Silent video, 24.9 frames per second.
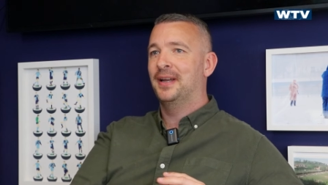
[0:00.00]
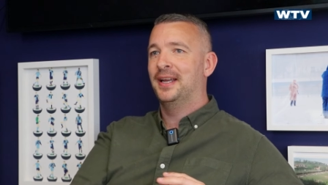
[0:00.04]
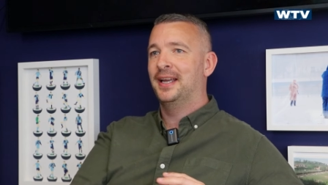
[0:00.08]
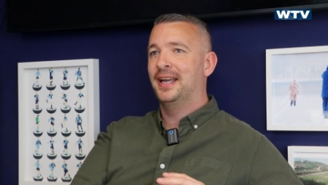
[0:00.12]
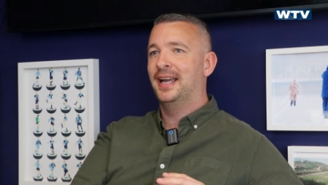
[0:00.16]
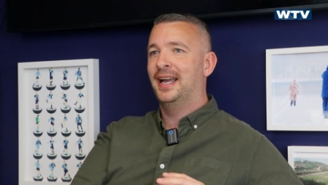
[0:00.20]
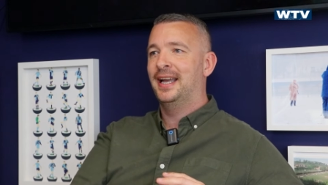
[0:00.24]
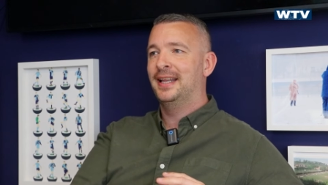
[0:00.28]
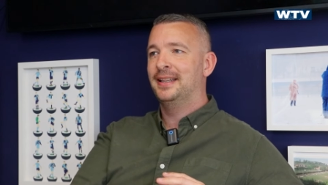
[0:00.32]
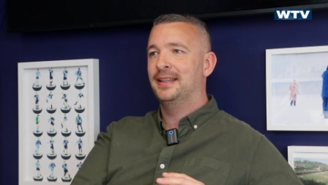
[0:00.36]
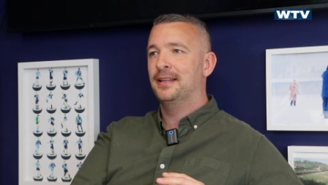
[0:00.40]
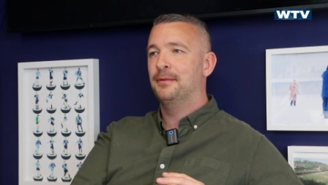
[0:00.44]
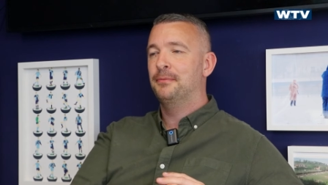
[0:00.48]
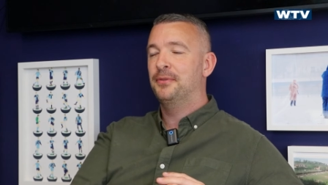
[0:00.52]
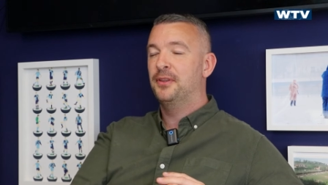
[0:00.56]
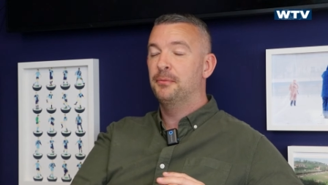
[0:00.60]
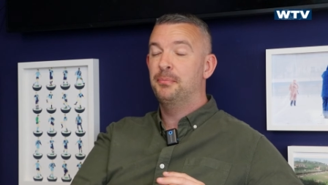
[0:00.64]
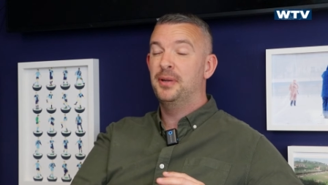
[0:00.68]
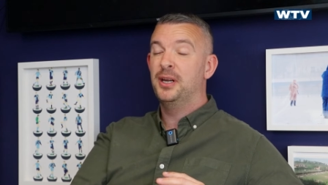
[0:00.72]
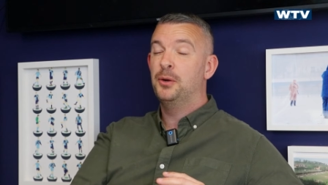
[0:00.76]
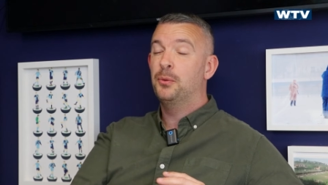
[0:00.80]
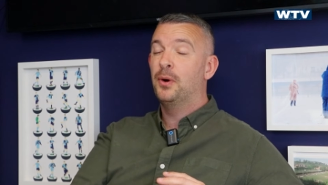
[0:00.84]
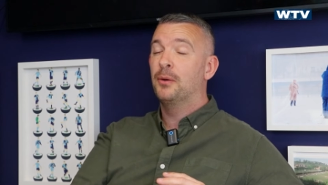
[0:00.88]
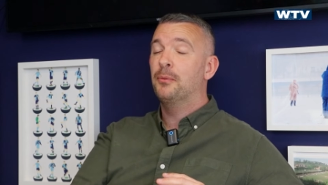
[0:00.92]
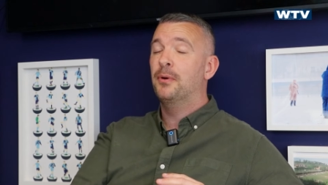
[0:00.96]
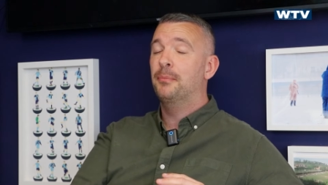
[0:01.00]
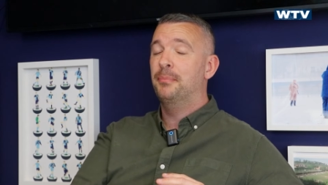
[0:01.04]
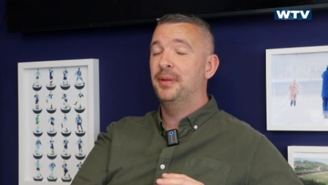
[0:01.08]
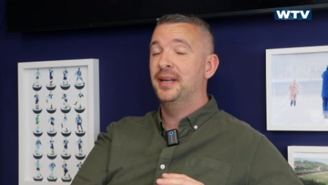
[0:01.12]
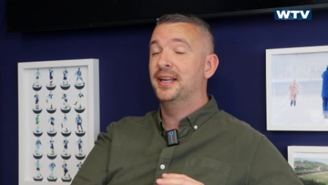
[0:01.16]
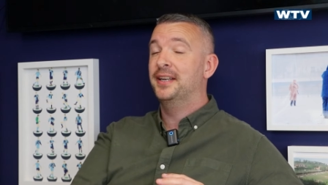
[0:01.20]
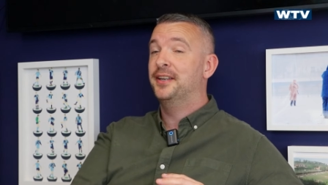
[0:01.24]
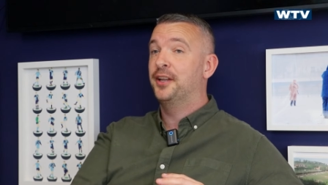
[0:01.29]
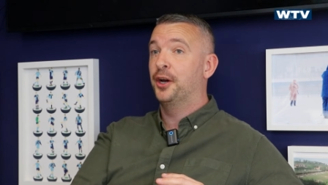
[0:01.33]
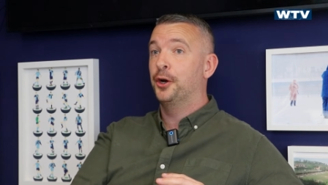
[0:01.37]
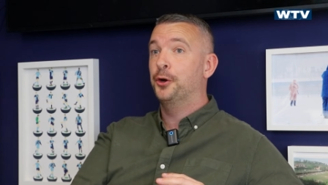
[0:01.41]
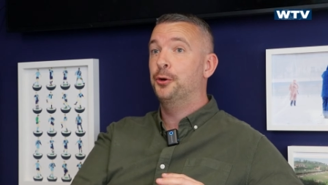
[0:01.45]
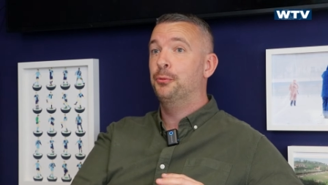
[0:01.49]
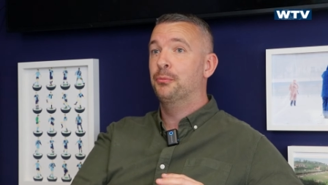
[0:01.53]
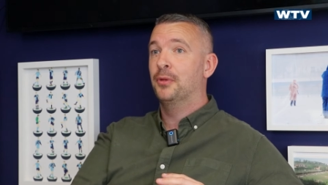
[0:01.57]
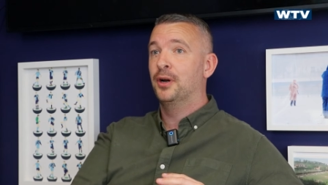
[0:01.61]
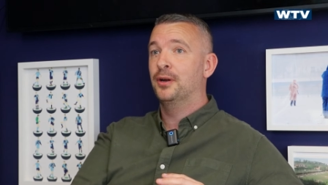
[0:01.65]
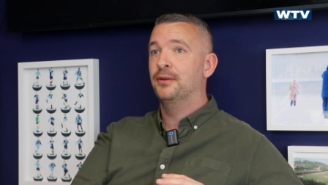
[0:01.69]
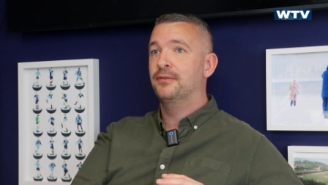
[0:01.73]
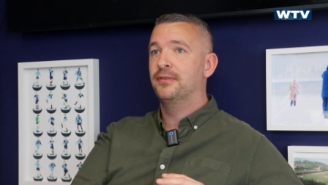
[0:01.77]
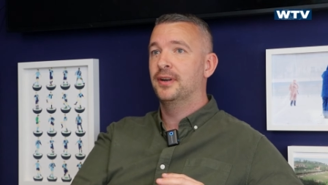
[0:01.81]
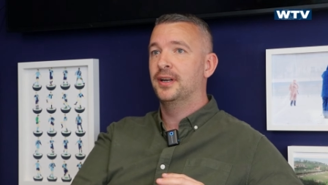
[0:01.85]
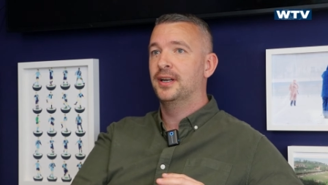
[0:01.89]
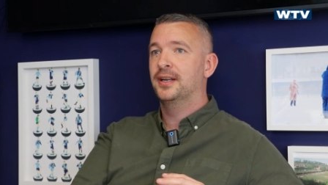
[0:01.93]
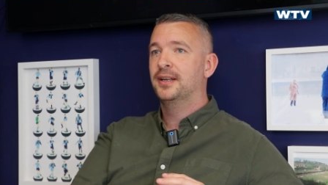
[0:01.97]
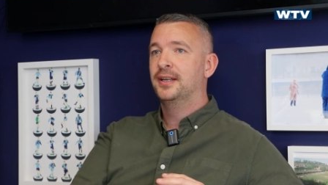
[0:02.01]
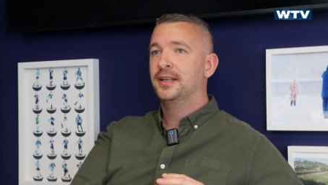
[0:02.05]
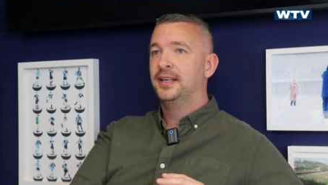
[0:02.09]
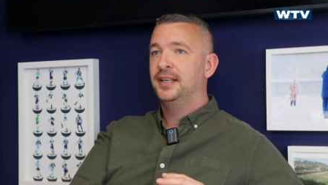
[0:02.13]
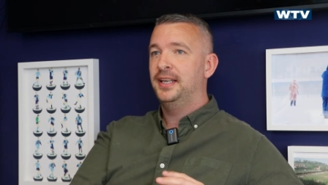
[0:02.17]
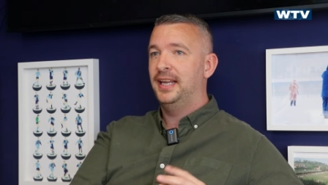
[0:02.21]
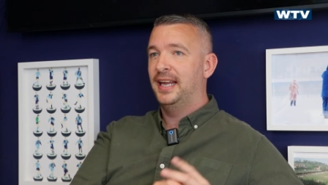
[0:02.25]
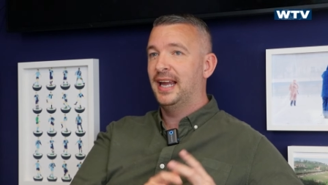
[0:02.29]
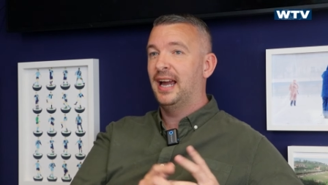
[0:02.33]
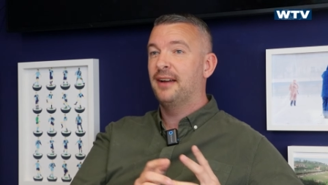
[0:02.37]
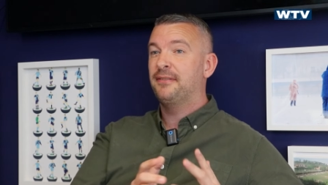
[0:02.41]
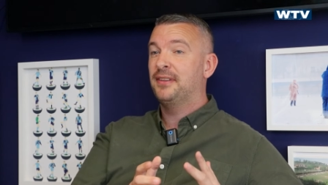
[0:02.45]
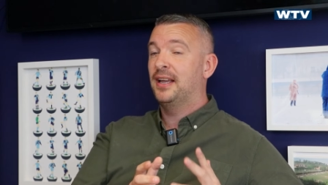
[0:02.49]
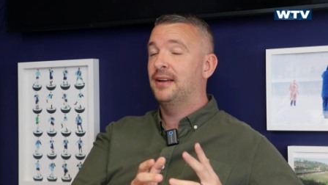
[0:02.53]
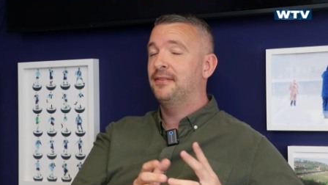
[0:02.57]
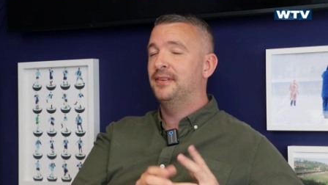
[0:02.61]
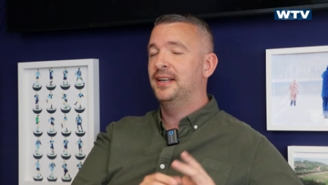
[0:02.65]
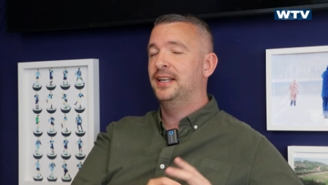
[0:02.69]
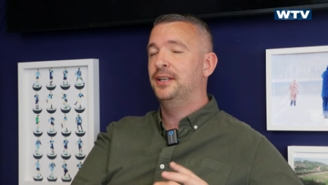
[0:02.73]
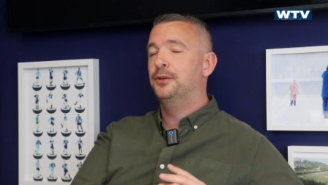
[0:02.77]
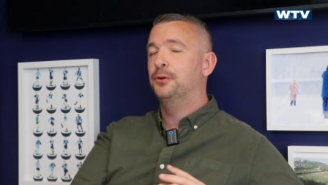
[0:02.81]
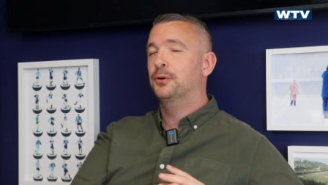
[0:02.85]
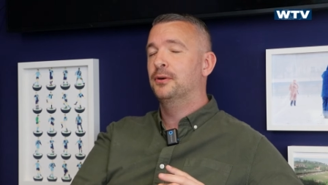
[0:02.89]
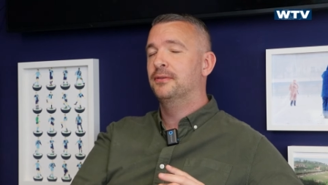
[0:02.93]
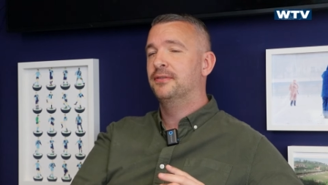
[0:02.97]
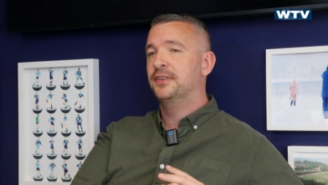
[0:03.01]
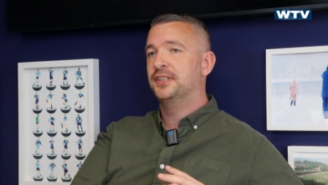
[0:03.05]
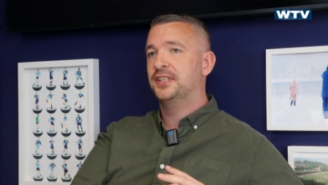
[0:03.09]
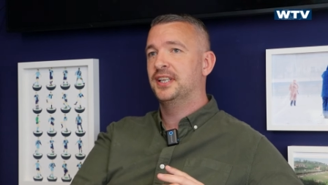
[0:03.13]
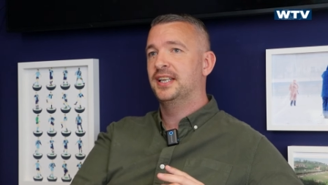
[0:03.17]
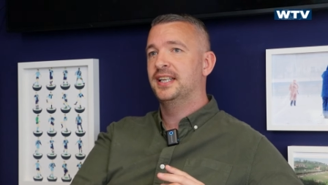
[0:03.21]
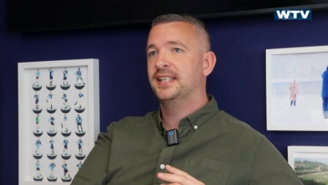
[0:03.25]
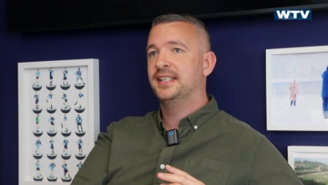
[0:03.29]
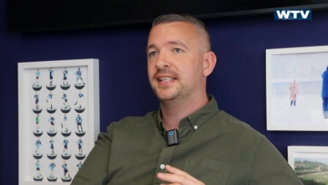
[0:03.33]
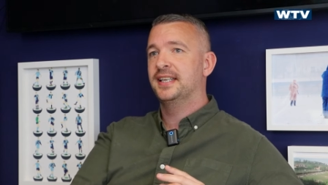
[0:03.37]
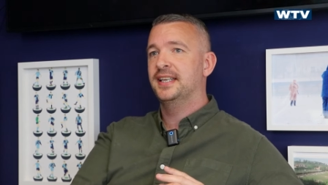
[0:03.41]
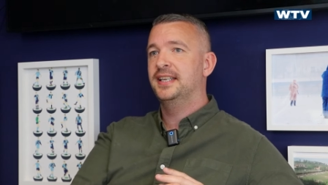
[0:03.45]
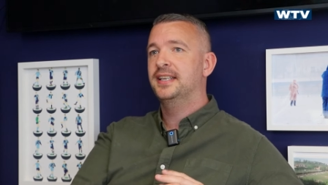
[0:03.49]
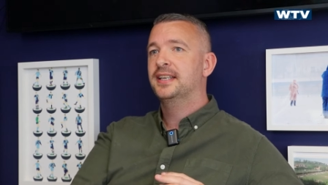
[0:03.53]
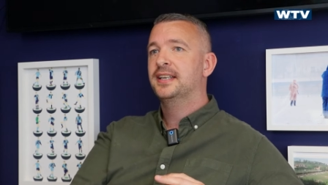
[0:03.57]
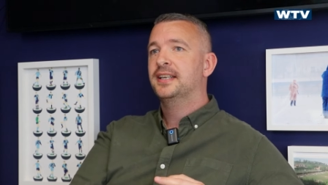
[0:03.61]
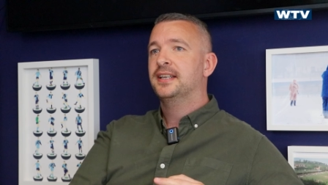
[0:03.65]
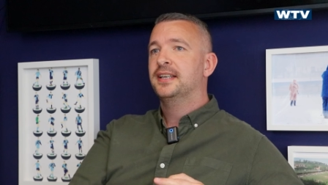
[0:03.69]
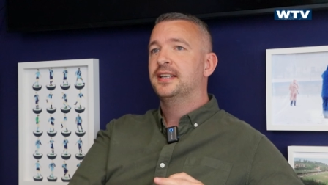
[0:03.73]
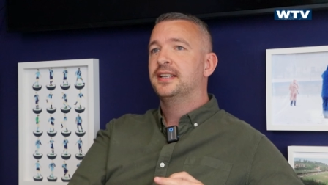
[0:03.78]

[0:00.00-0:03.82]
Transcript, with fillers: Uh, and the, the, big one would be a dome over, you have to have an indoor facility.